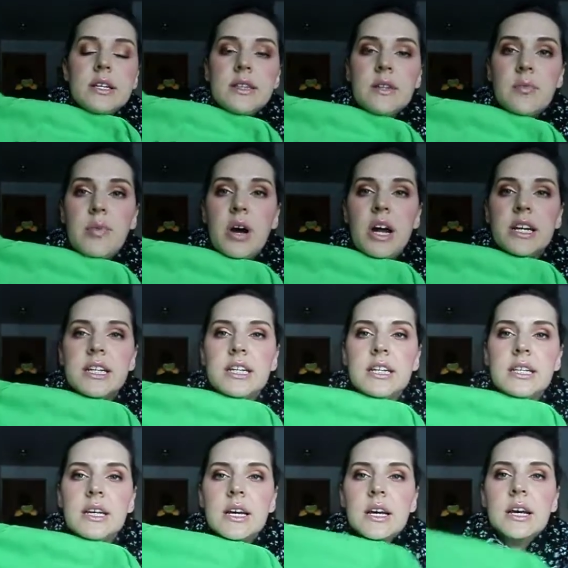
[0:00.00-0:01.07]
in the
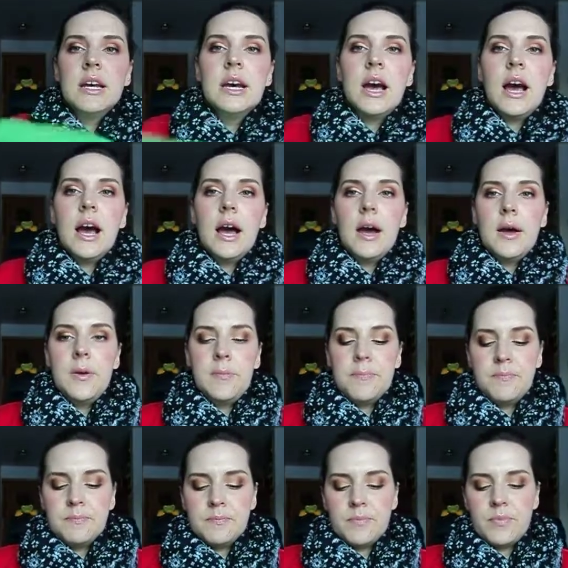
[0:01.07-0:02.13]
body,
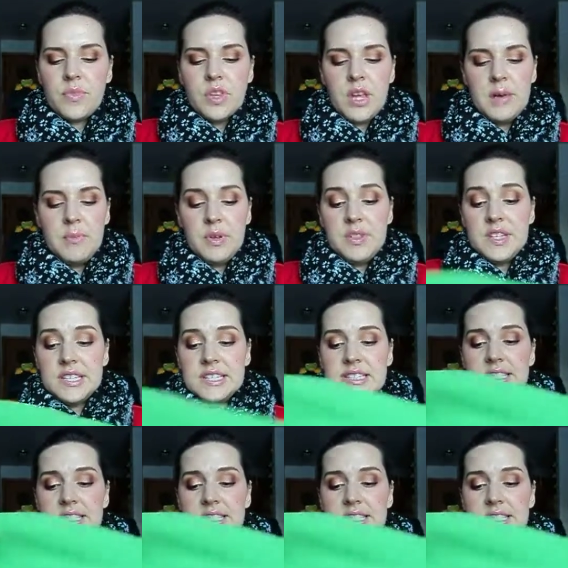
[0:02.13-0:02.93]
but the